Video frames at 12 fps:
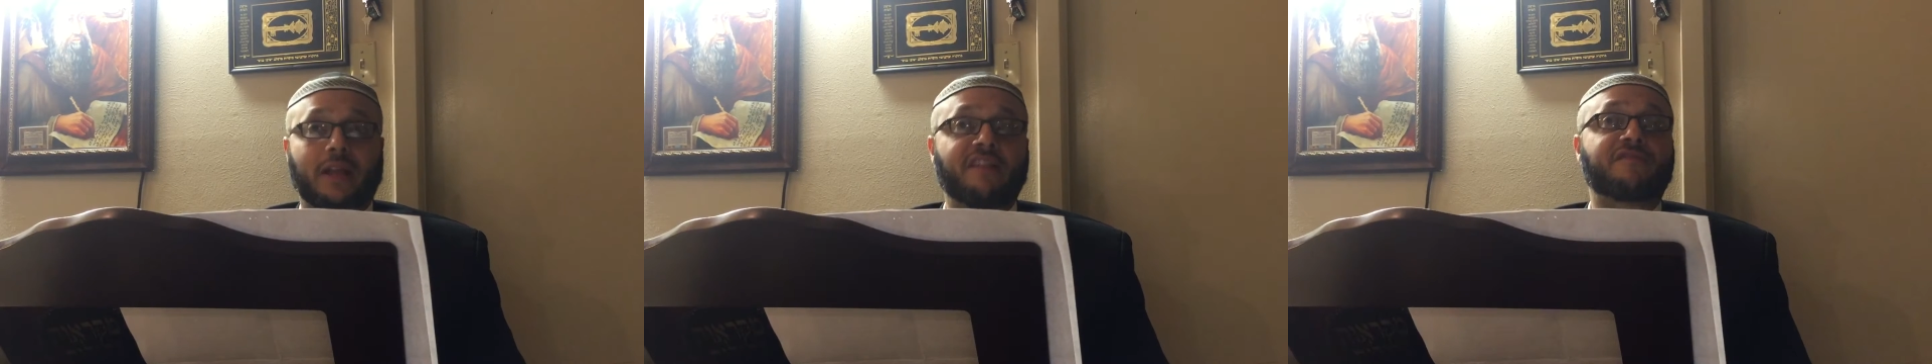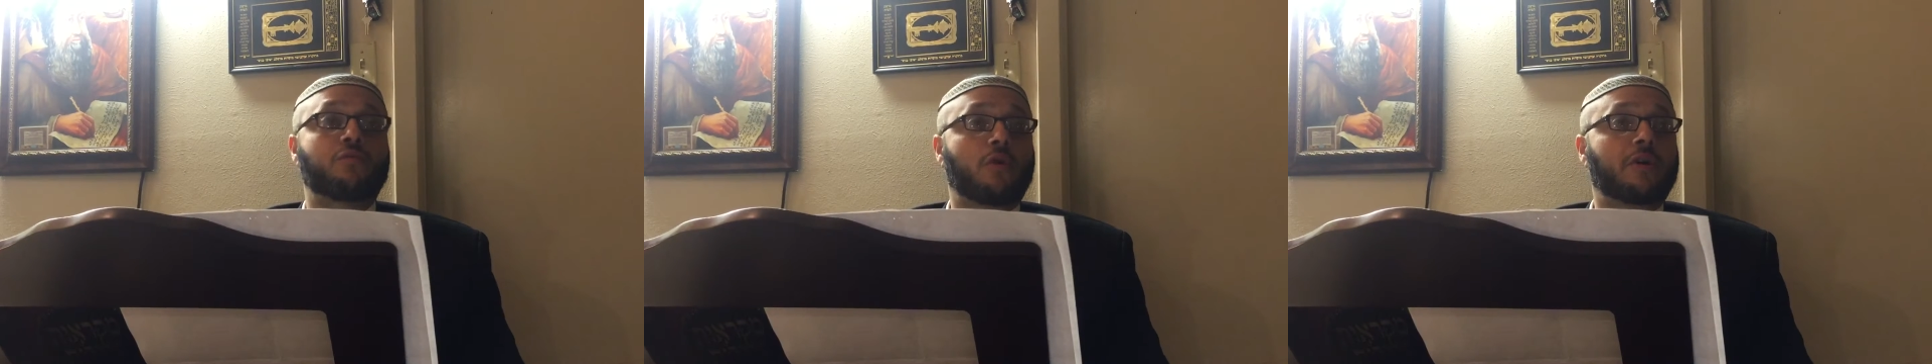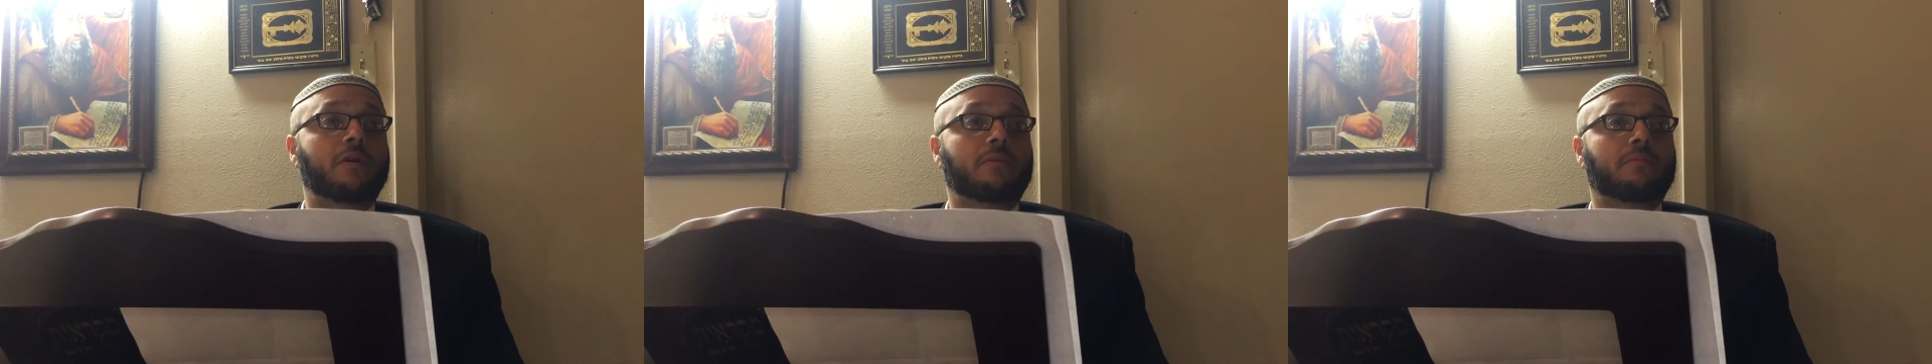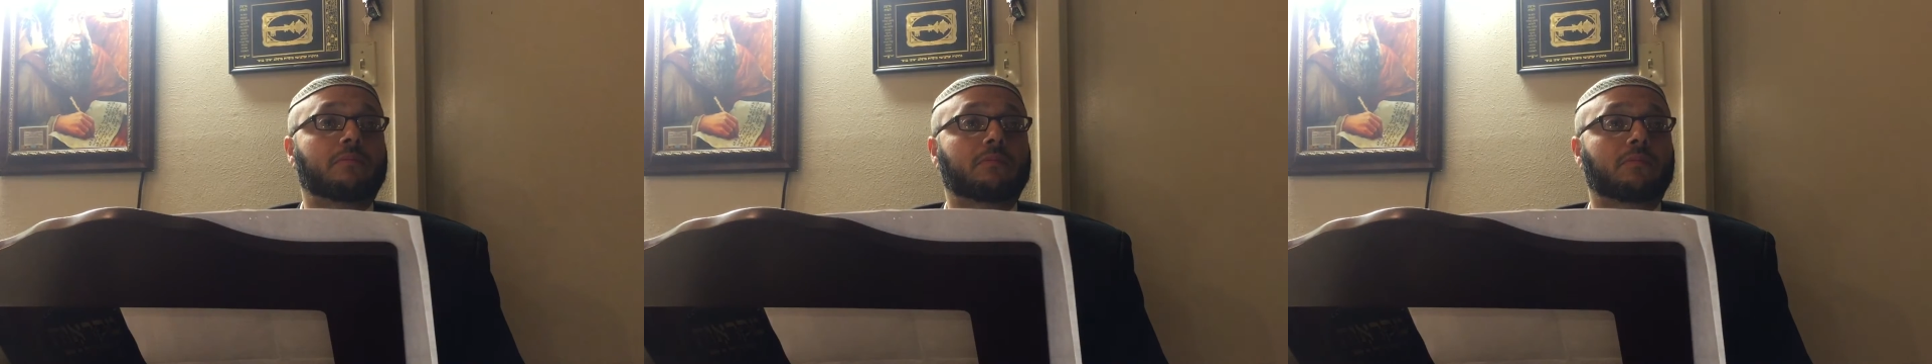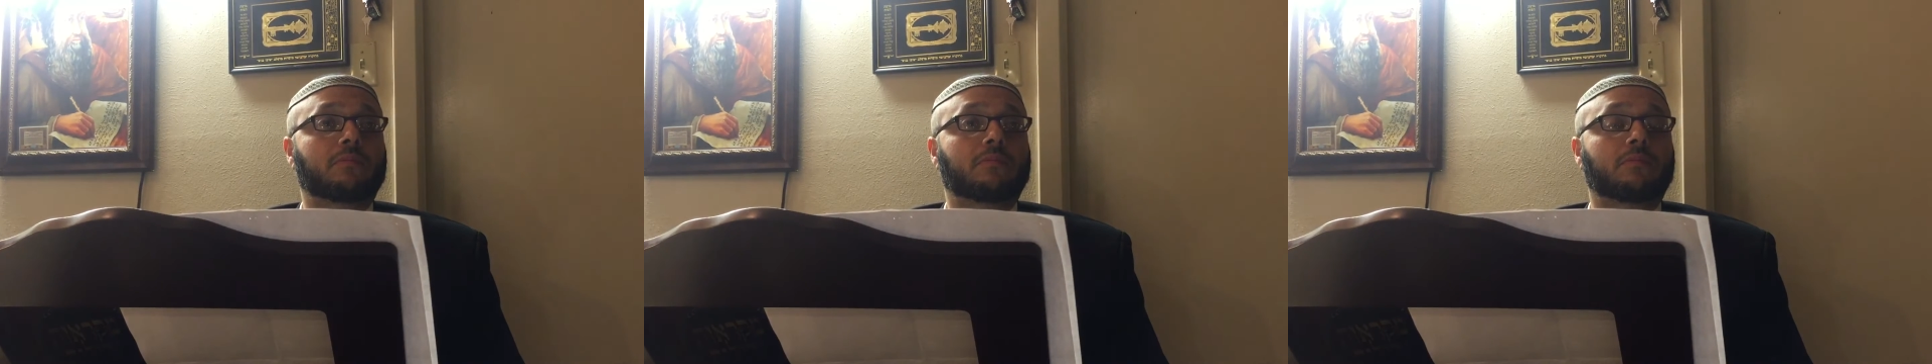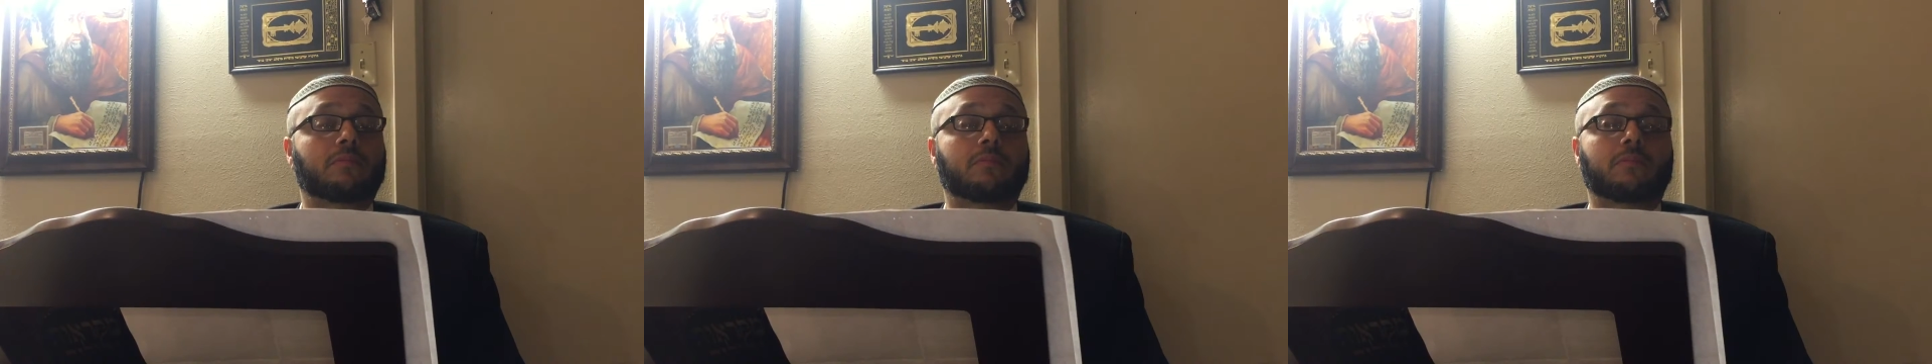have water.
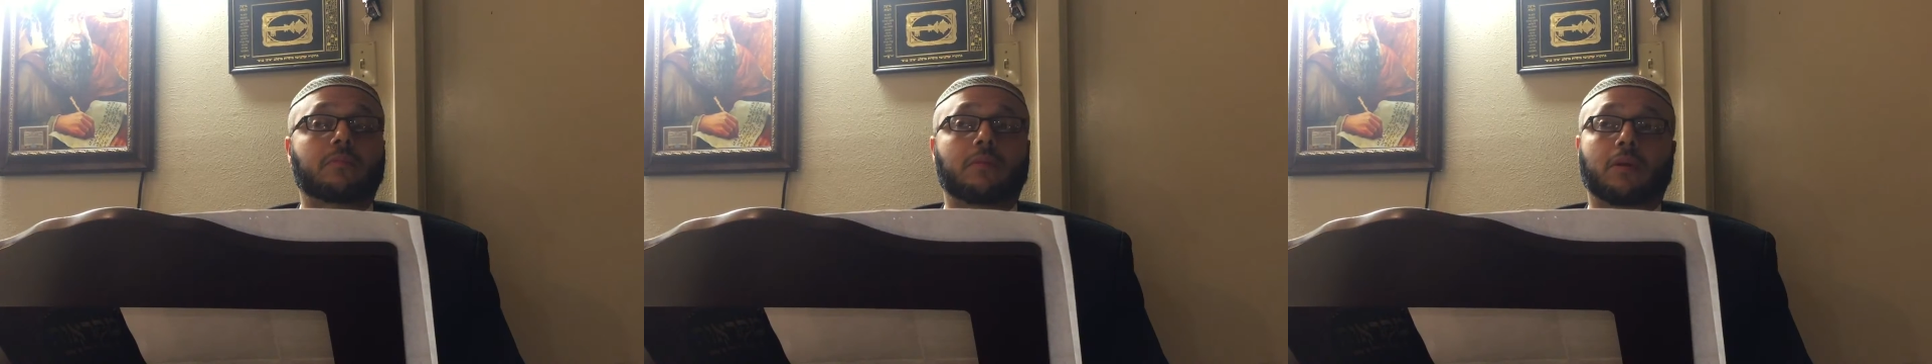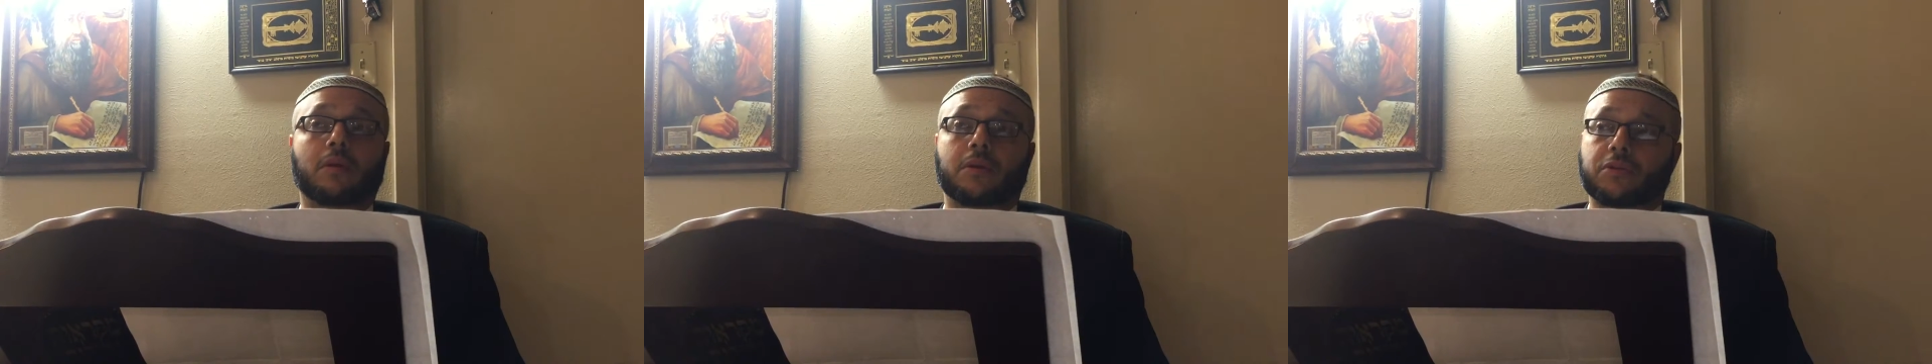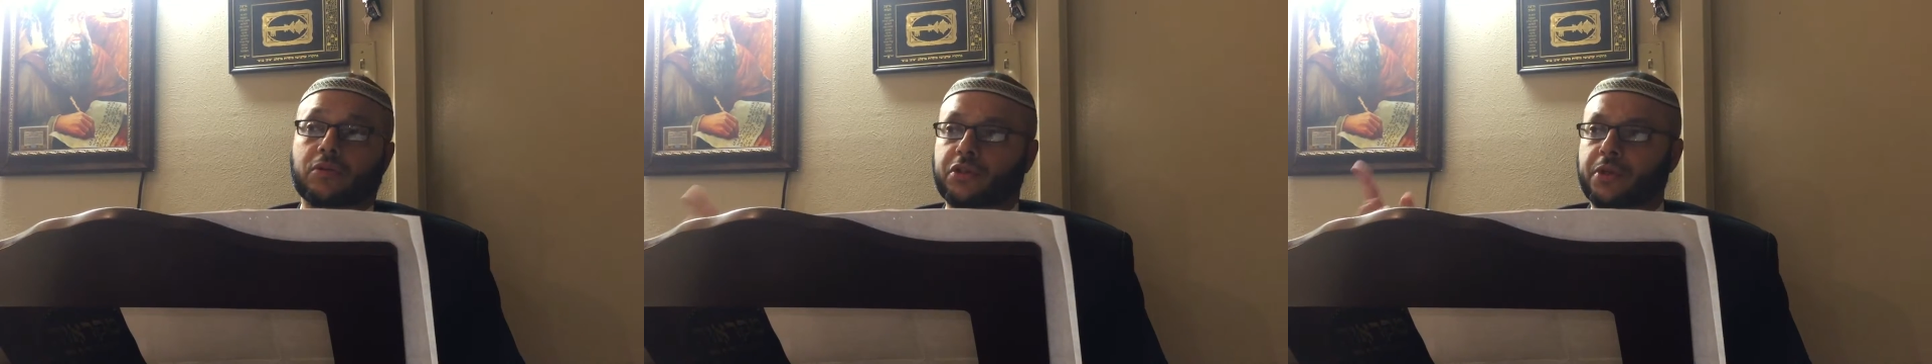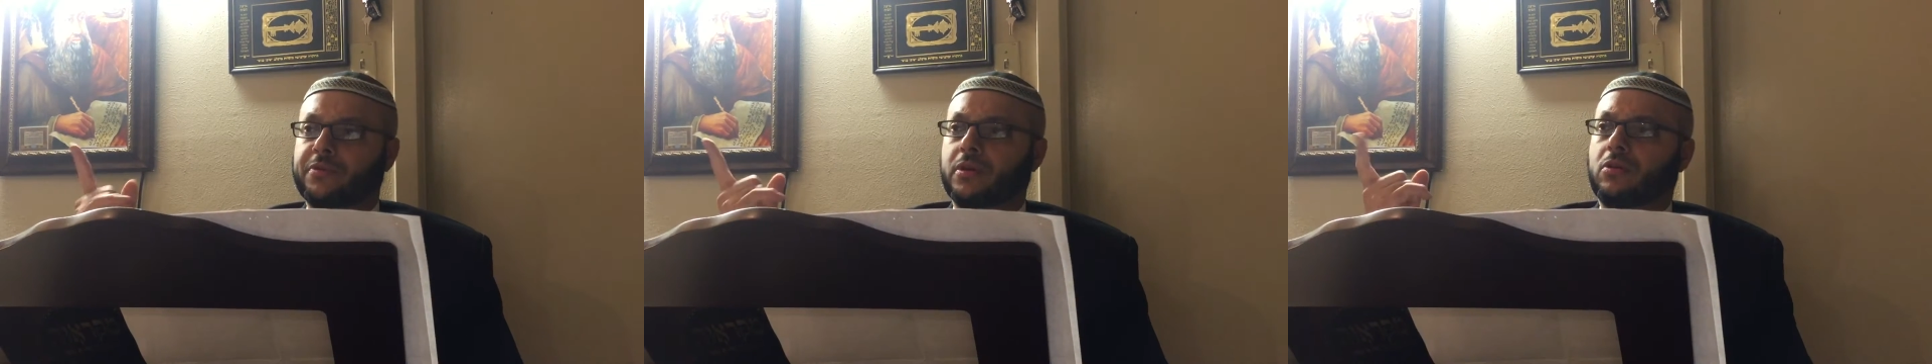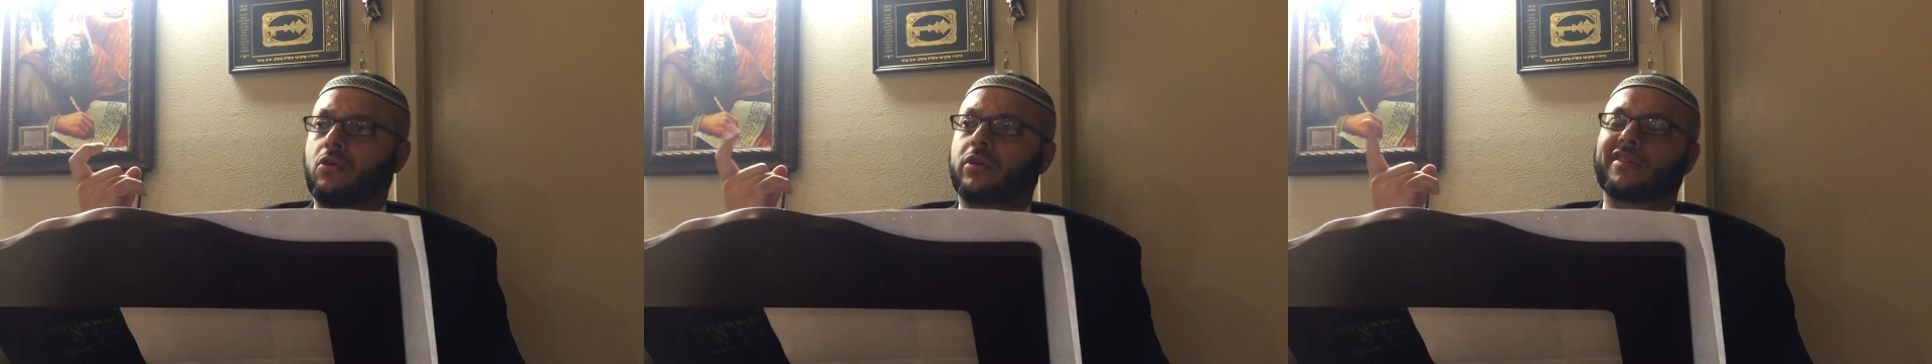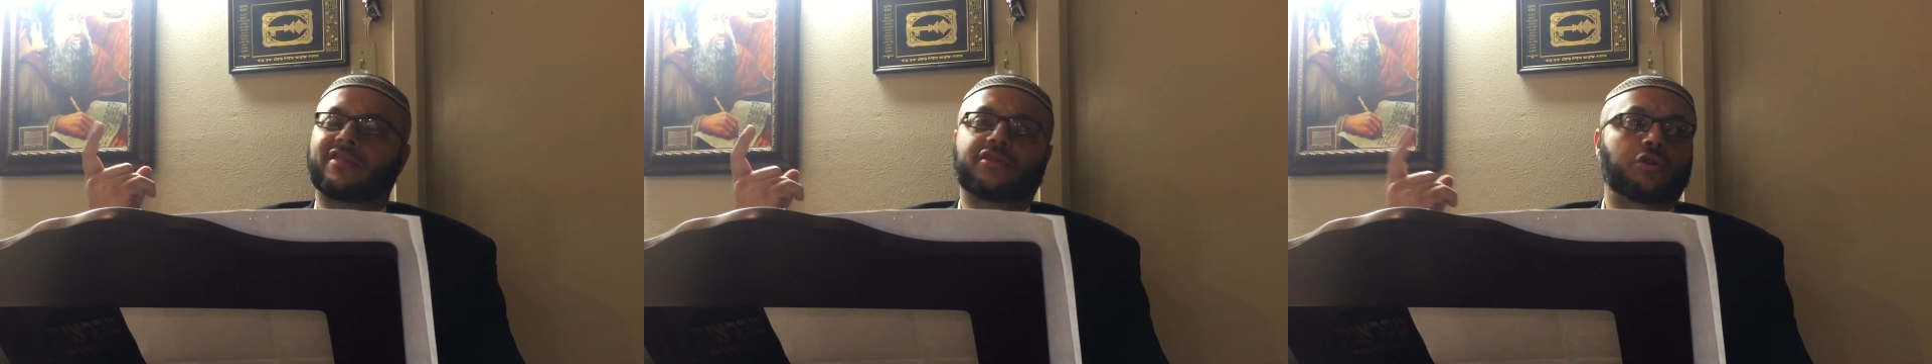So the Egyptian
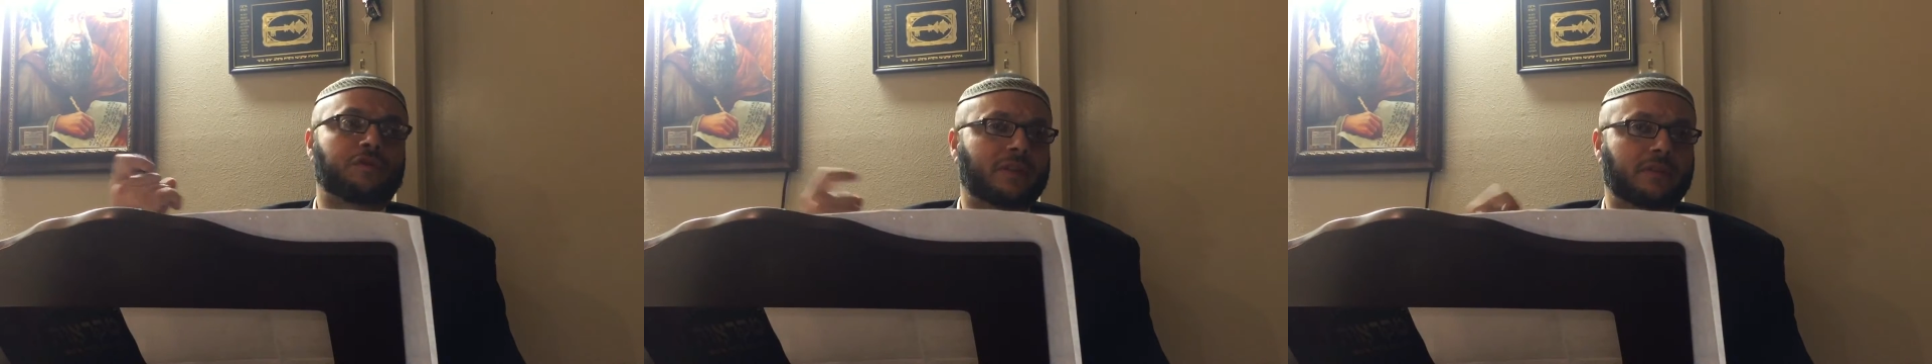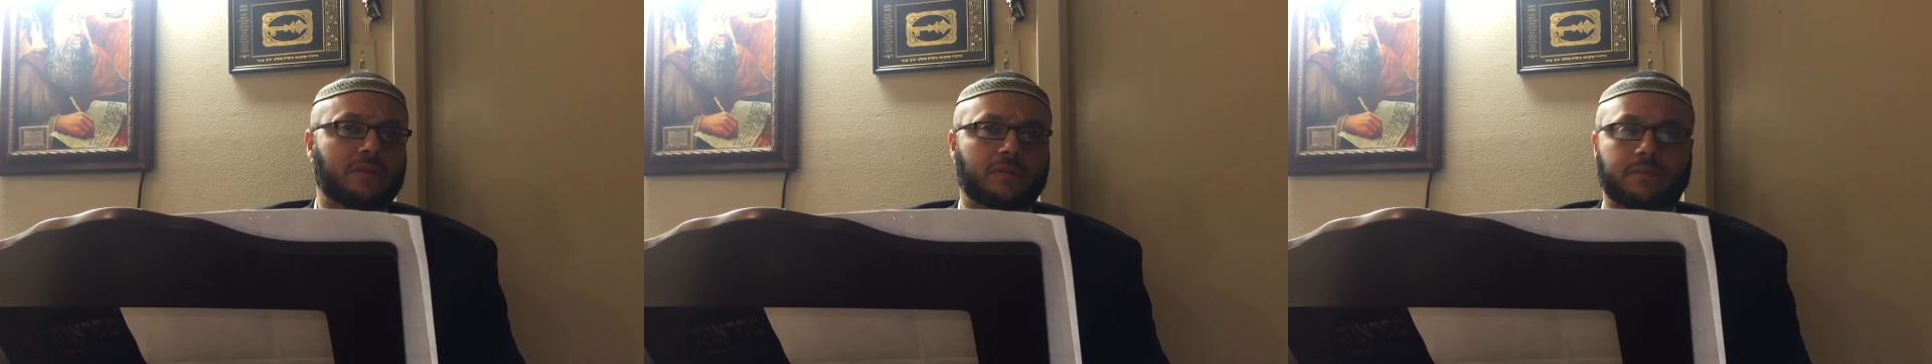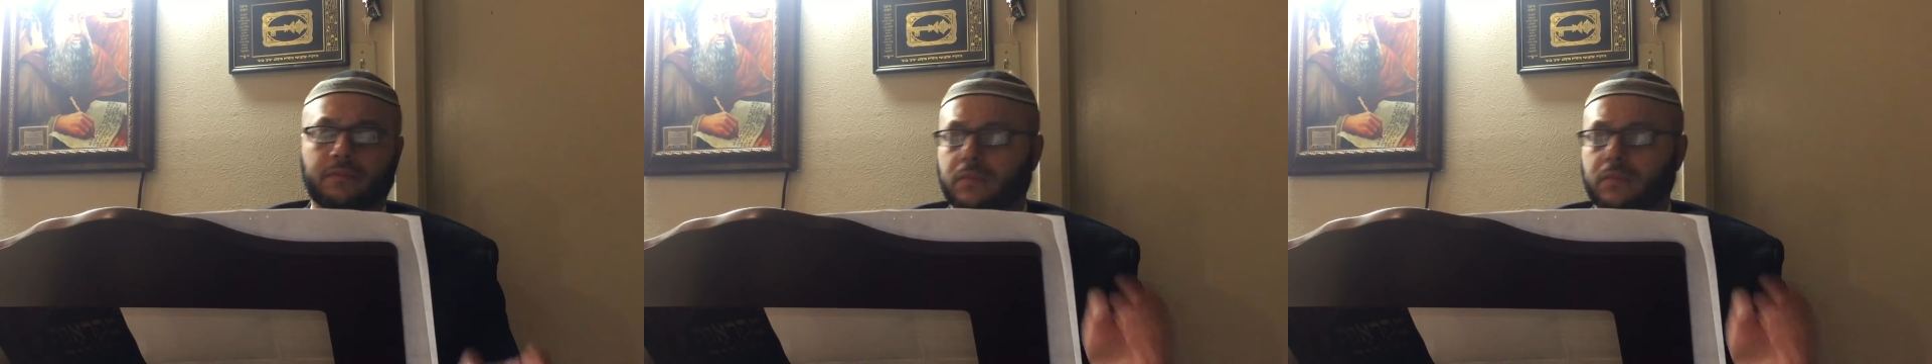called his servant